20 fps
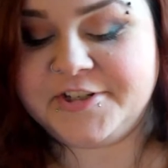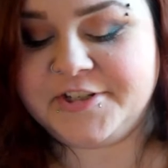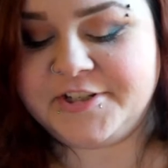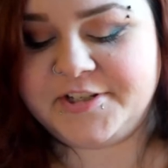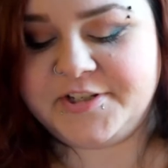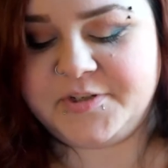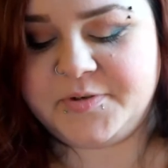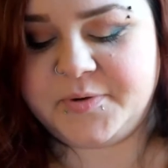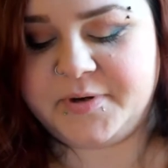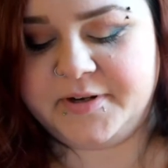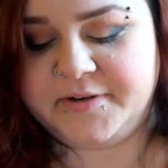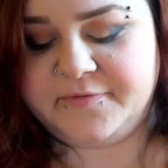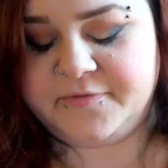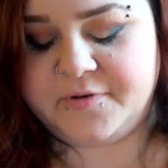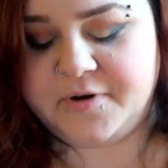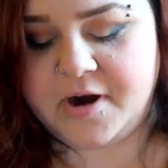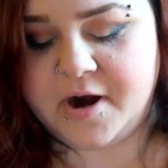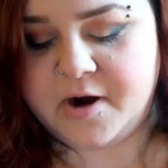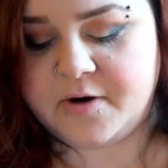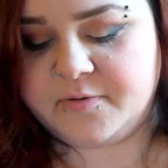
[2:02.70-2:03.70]
24
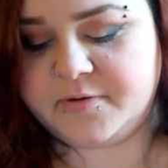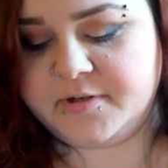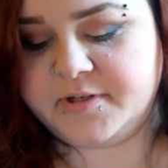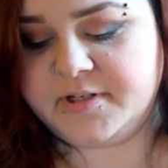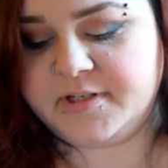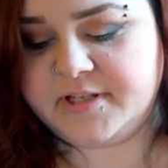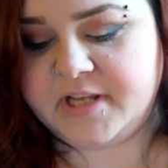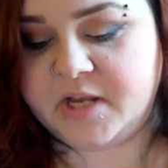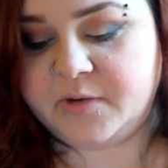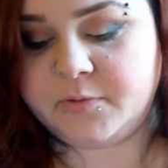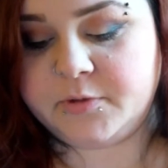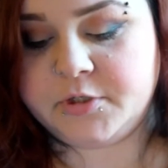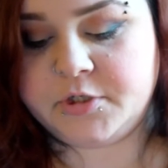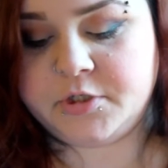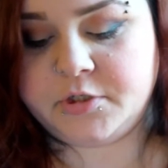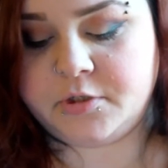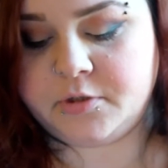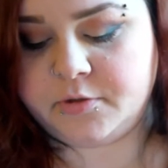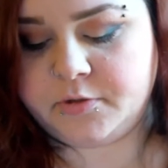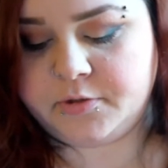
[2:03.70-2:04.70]
hours. I will
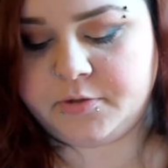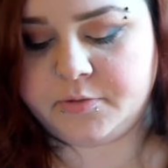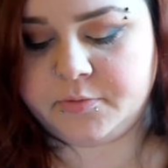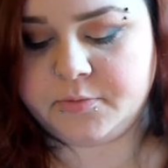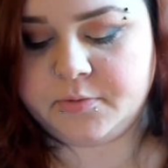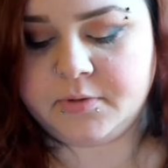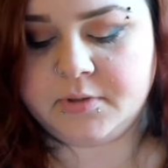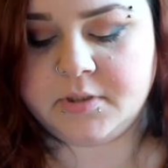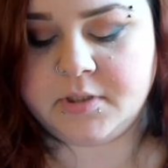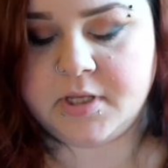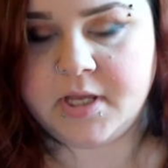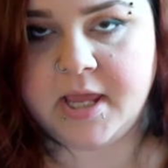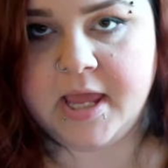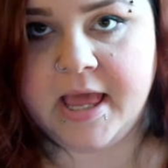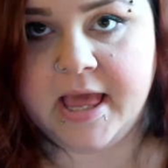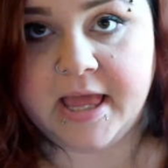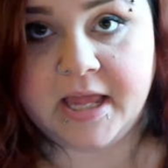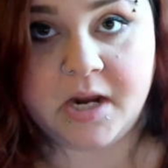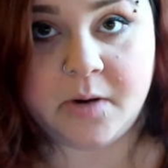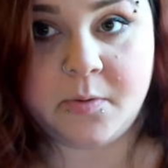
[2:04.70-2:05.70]
show you.
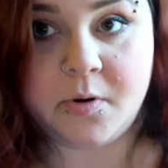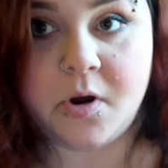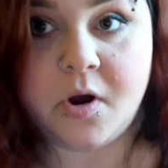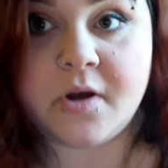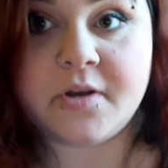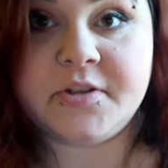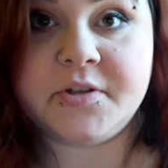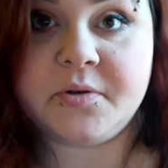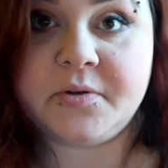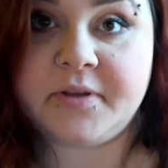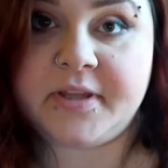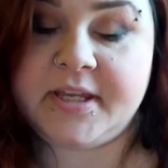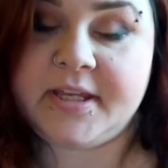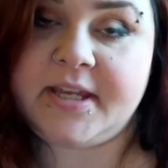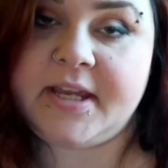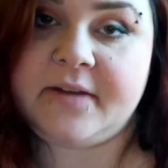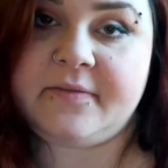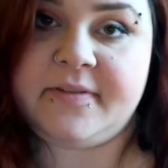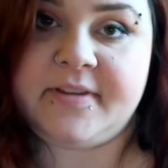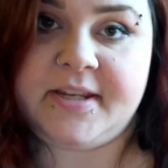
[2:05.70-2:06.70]
And I will also link
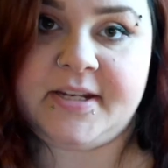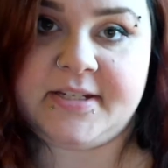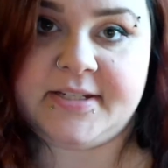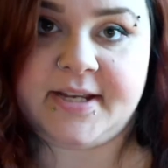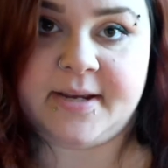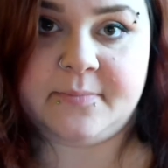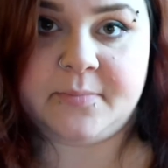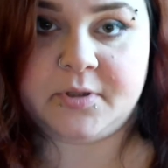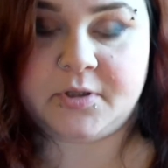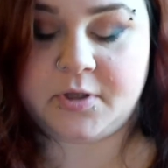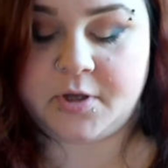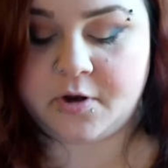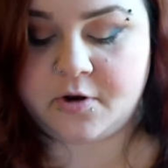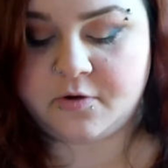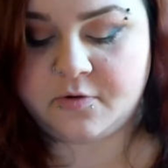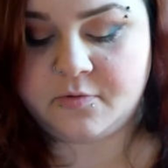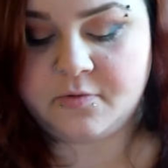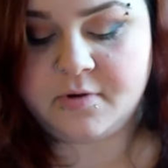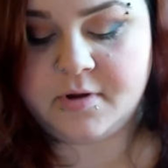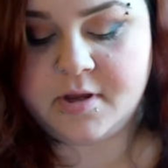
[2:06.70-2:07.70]
everything down
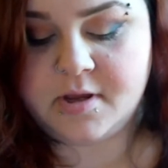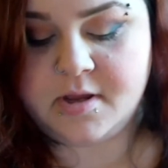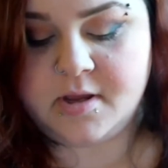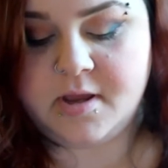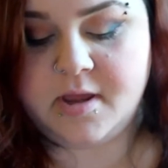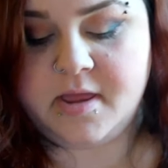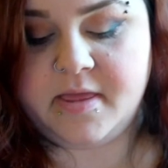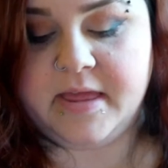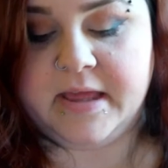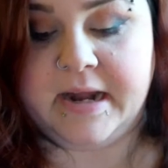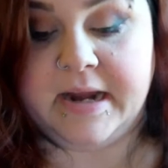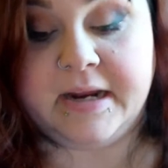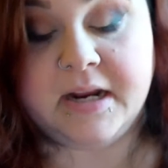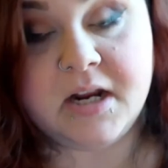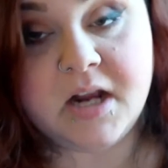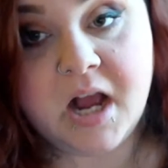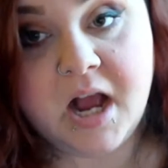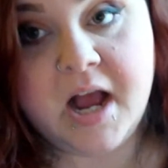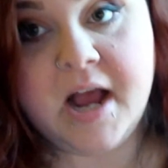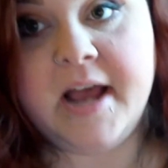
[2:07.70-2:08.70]
below that I
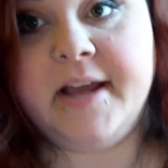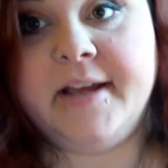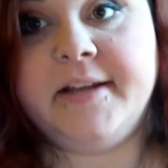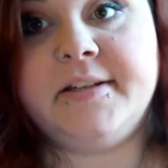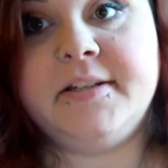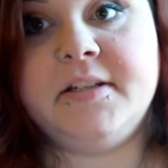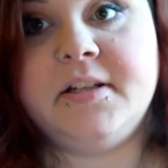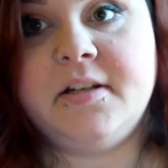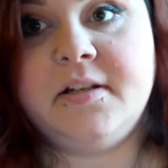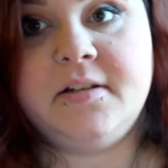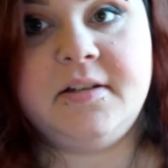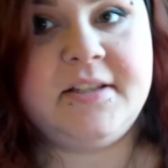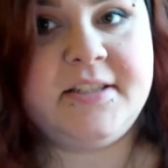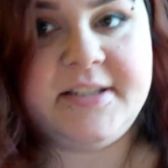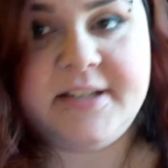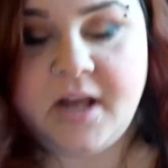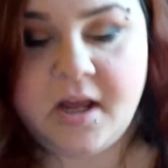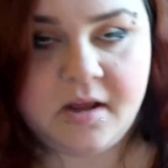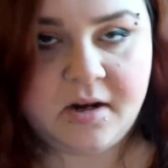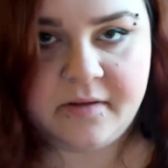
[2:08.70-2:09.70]
got. It's
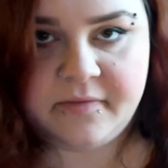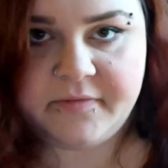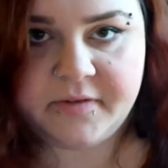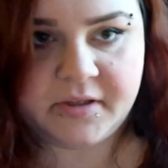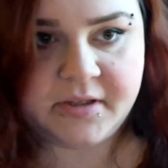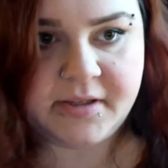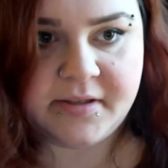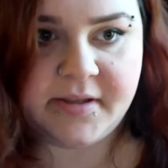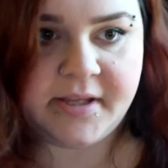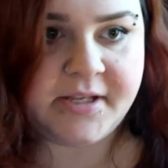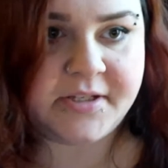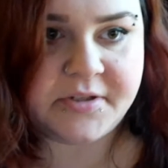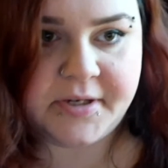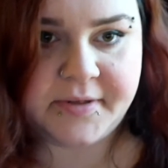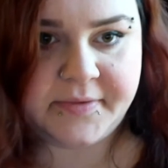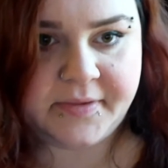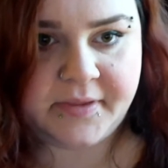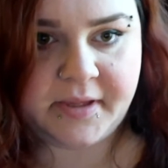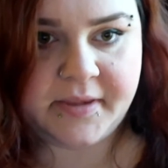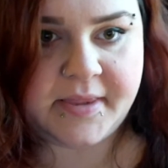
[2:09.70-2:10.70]
not affiliate links or
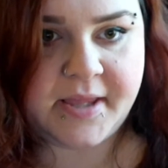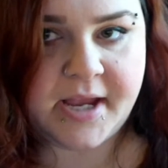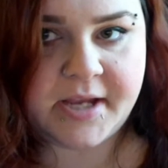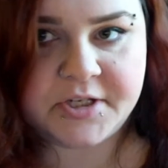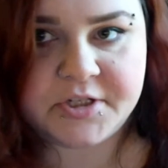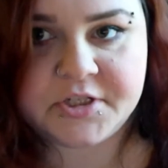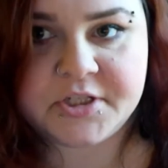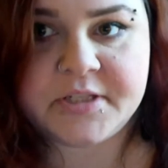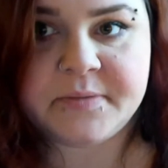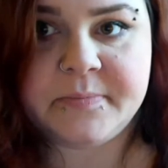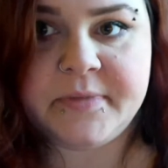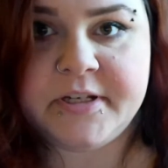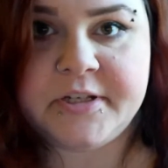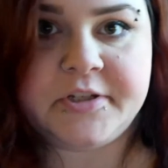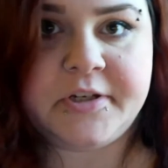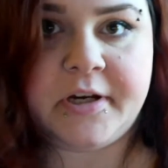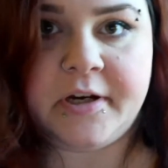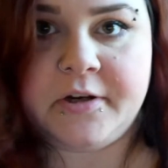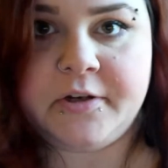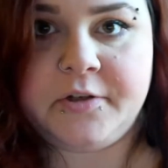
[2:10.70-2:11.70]
anything like that. It's just me
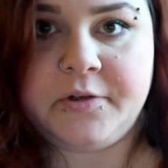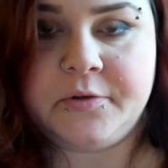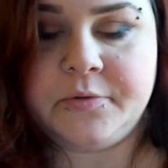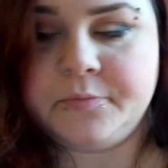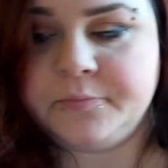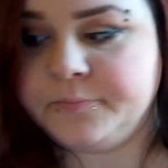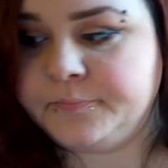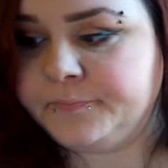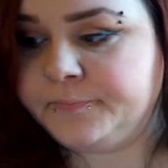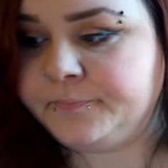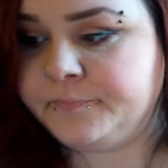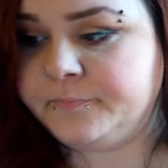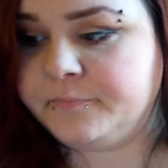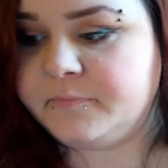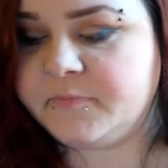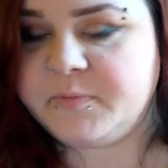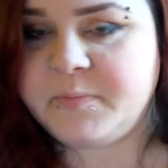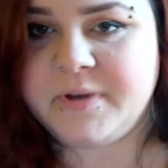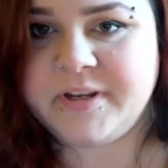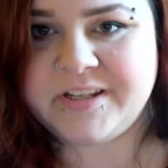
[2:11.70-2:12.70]
sharing you to
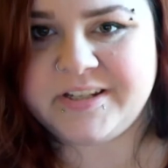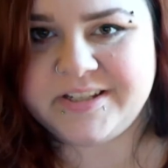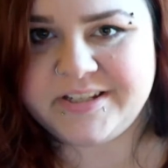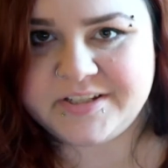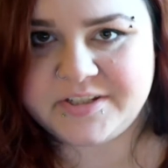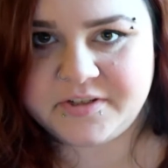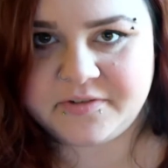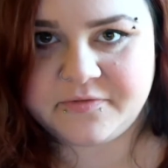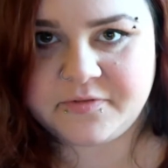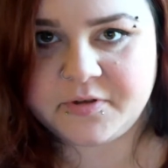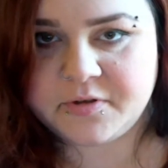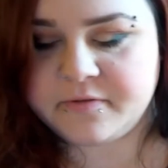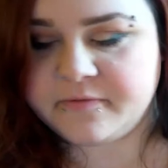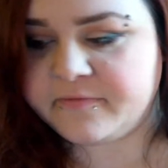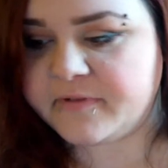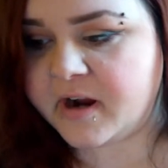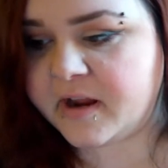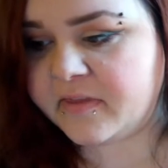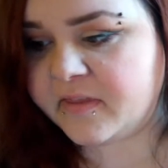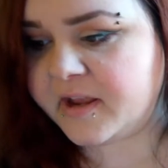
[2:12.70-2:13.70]
make it easier for you to
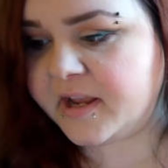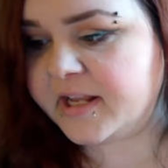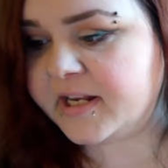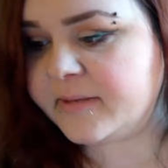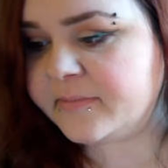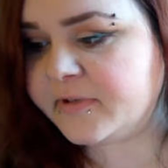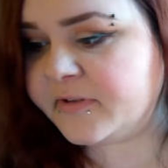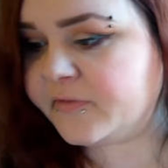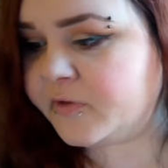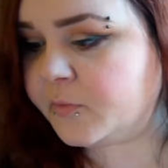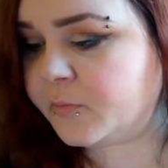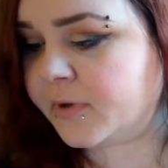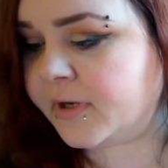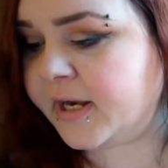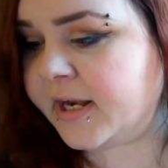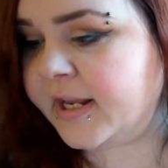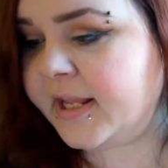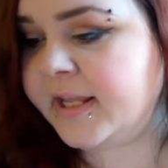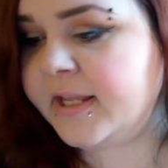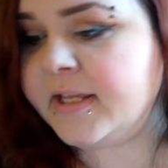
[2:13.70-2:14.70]
find the items if you want
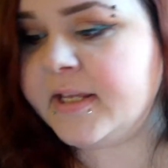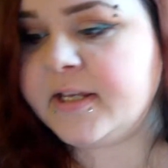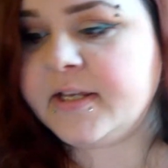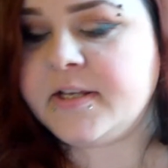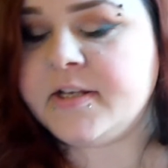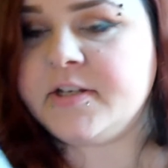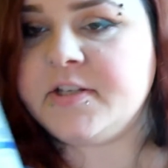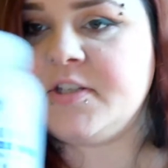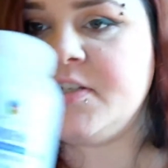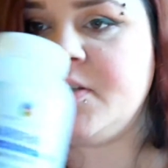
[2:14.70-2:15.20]
any. So we